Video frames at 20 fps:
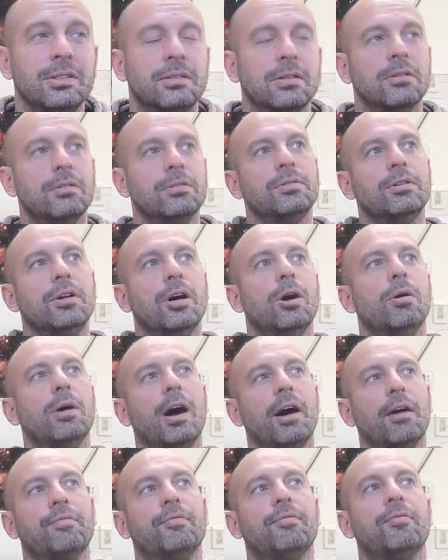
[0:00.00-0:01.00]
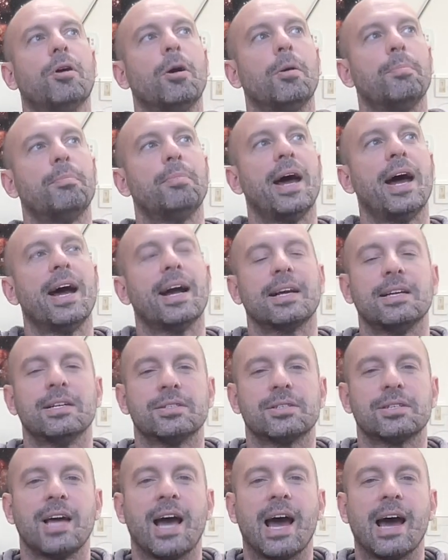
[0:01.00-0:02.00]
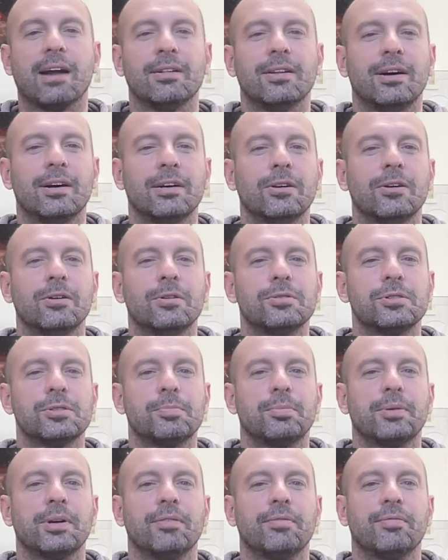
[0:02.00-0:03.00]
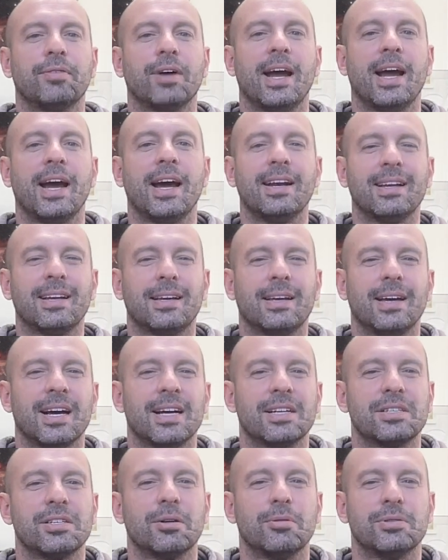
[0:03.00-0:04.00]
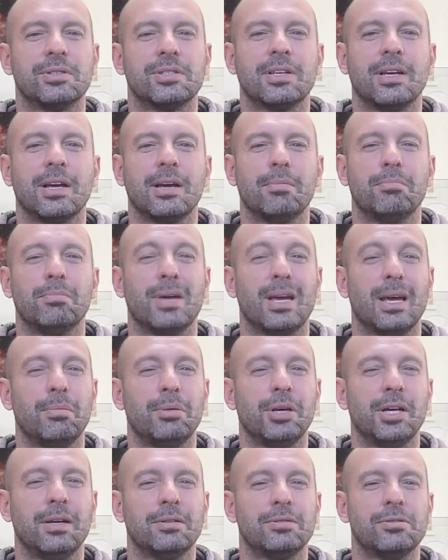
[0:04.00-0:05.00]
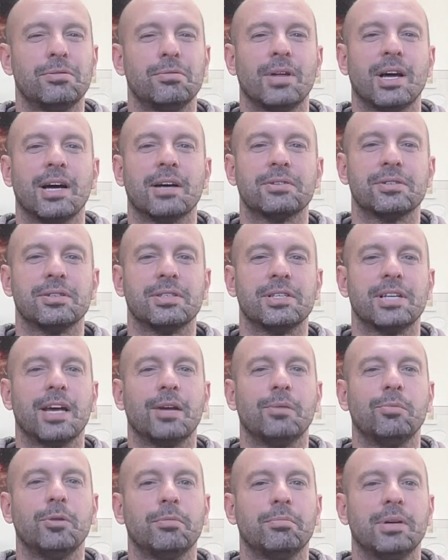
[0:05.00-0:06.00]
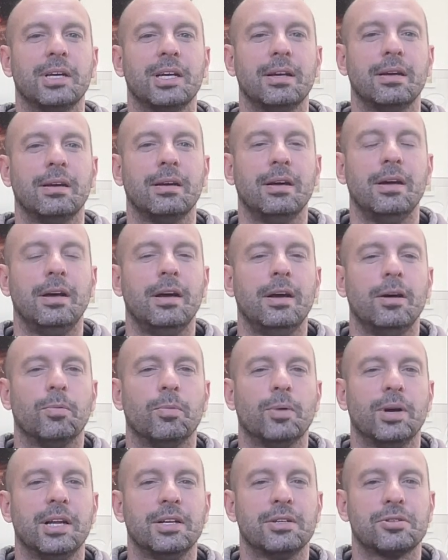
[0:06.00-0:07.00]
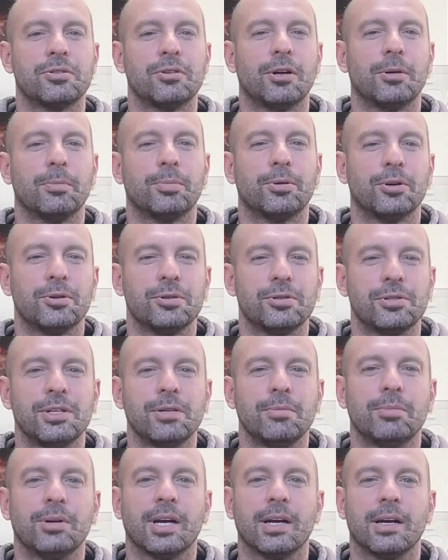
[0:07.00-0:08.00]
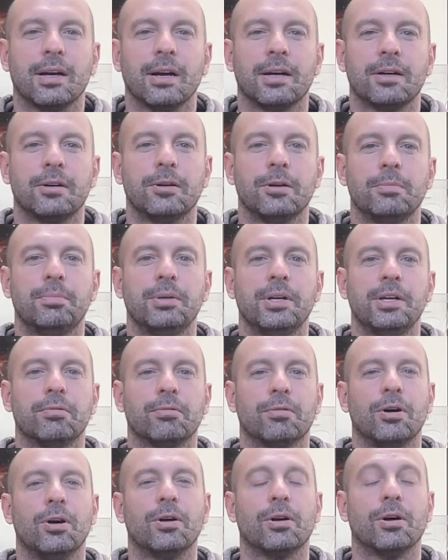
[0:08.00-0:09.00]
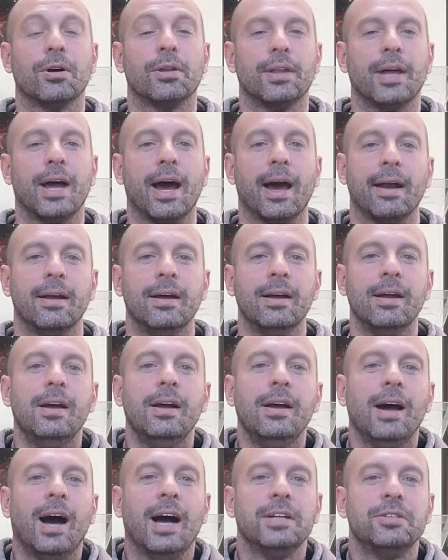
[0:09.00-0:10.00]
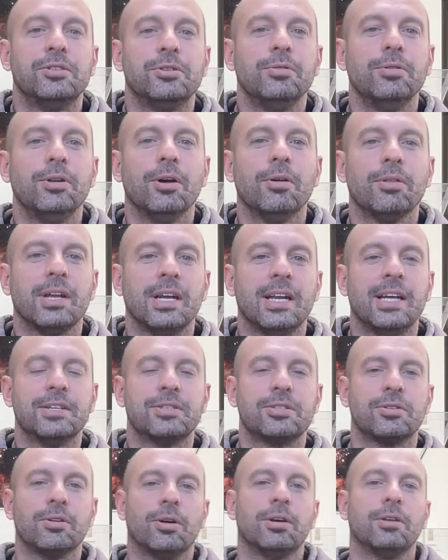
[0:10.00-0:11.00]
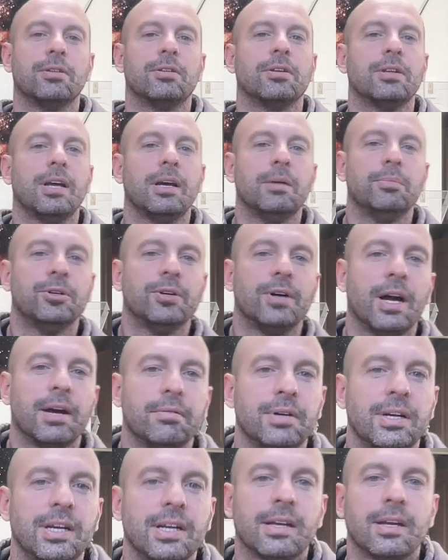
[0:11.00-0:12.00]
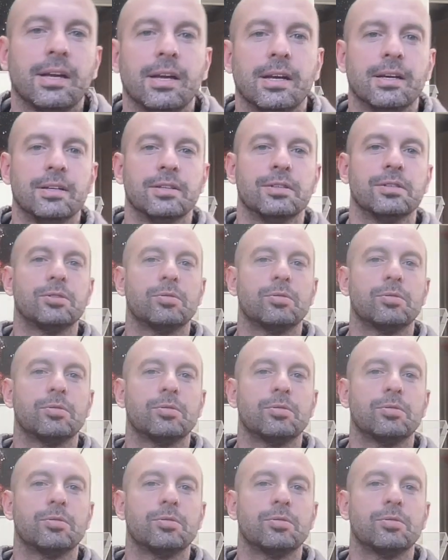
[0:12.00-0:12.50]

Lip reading: don't know how far back his catalog goes, but if I had to guess, I would say maybe 2010 would be when he started producing, but I could be wrong on that. I do know that he started the label Irenic in